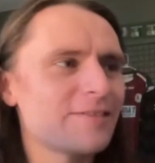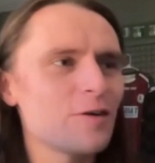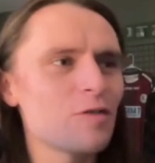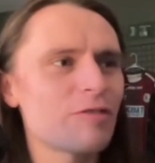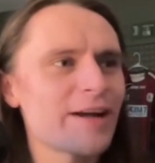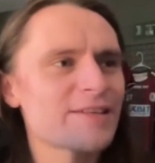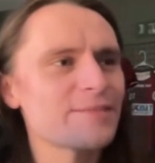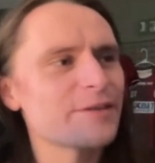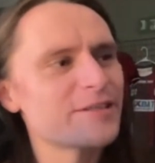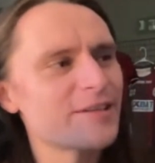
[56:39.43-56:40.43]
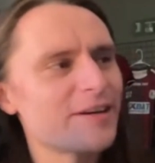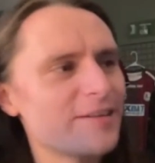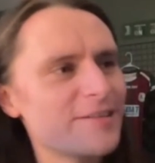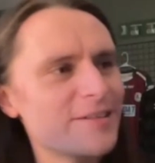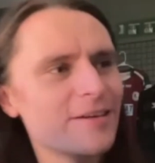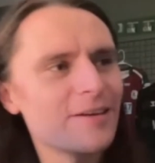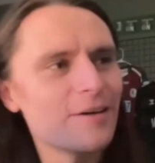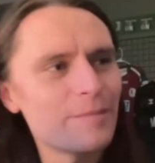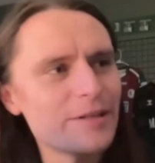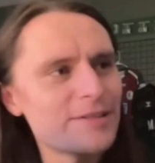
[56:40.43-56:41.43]
I thought Wrexham had
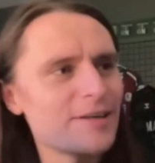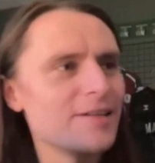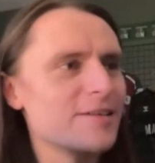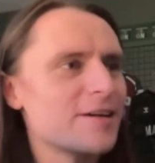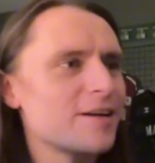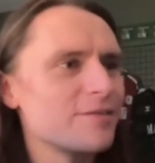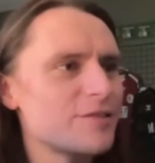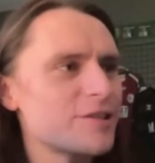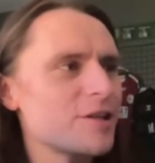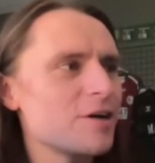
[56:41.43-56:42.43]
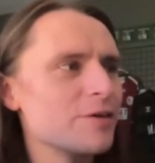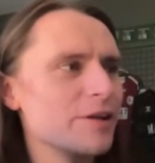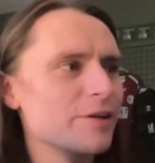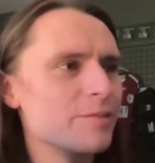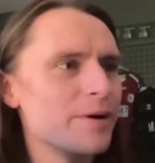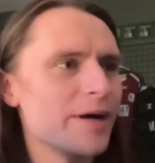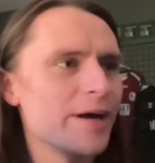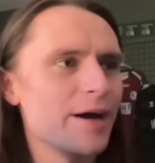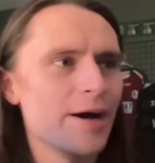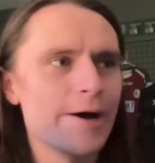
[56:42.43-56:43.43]
been starting to kind of slow a little
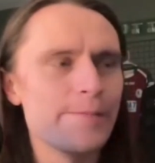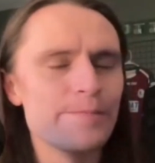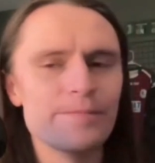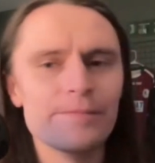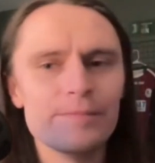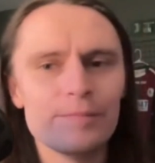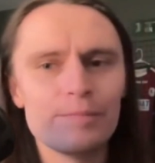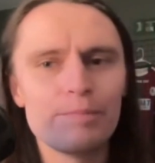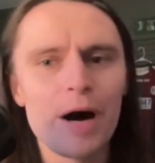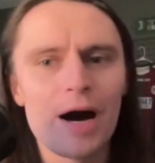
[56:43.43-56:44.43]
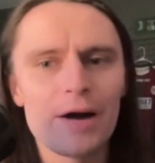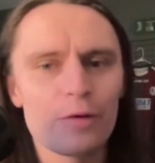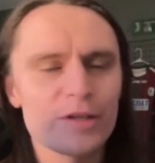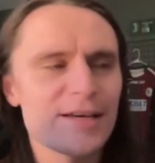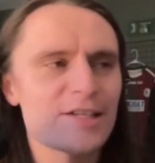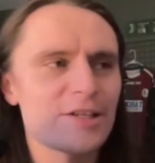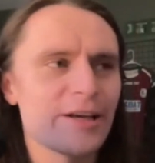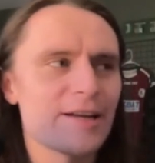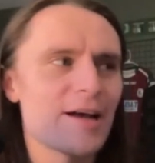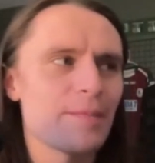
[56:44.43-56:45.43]
bit. But what's actually
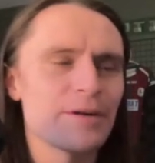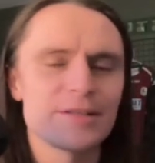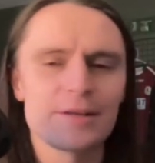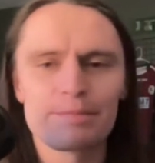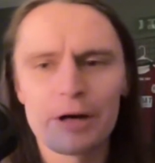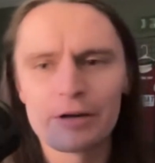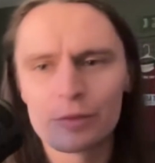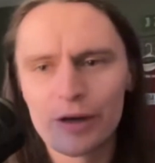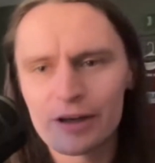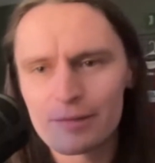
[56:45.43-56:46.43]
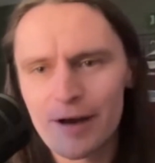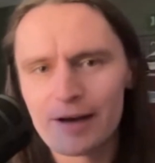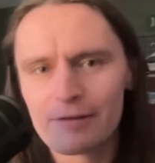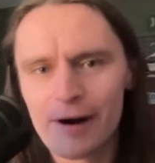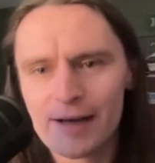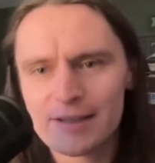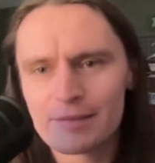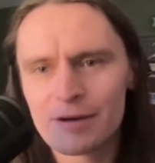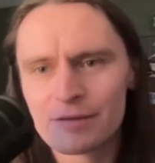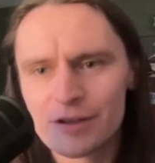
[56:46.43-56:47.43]
kind of happened is that both Wickham and
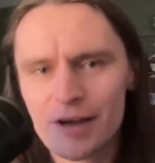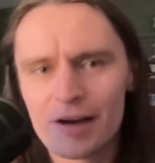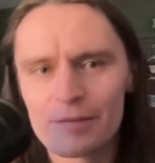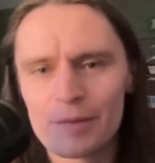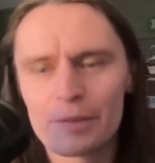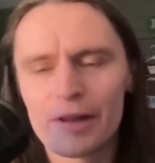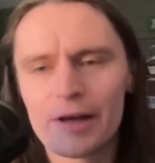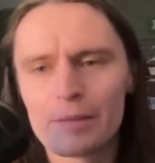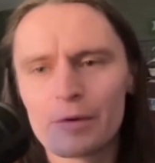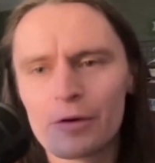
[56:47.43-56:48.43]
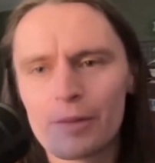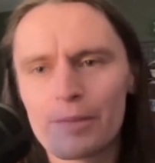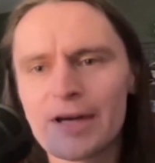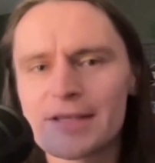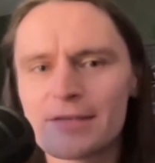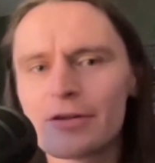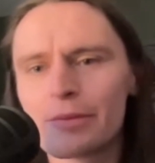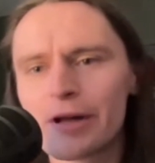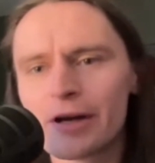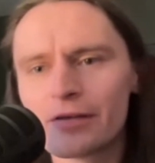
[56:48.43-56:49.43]
Wrexham have just kind of been playing more at the pace of the
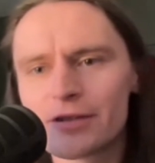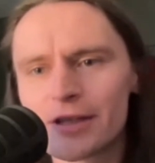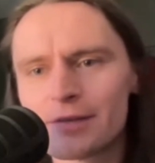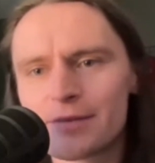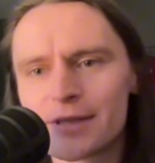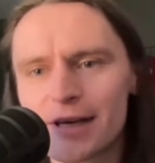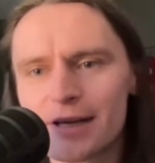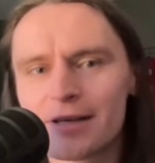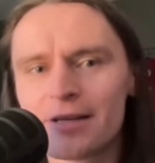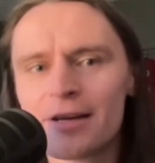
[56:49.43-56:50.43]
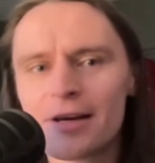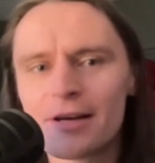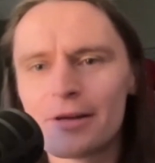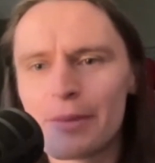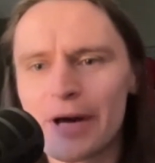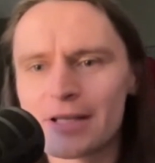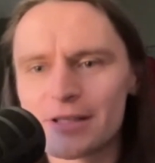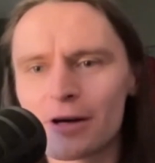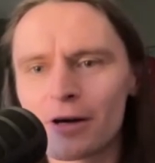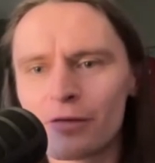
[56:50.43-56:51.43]
playoff teams than the
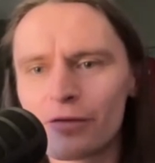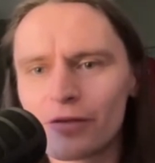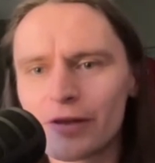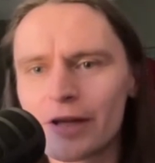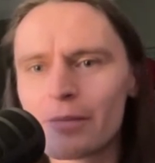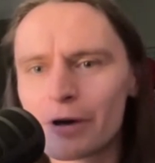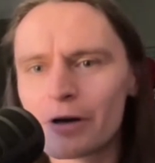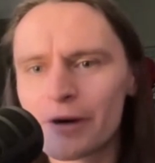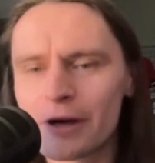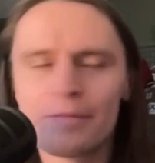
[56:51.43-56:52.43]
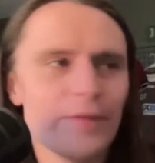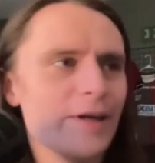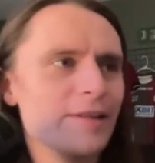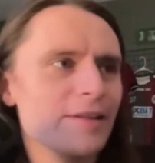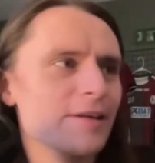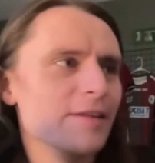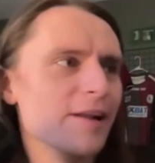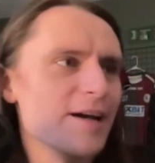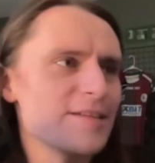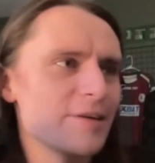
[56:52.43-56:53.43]
pace of, Birmingham in the
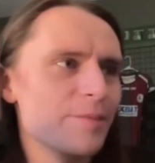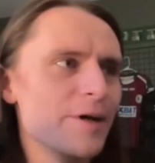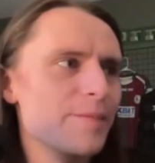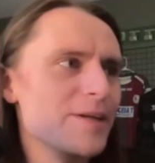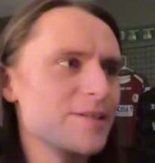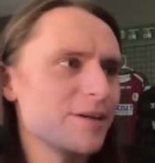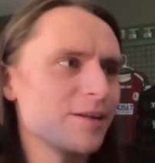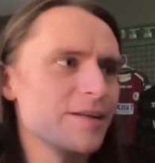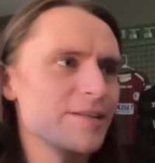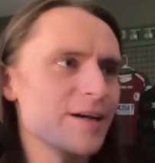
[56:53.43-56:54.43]
last little bit, basically.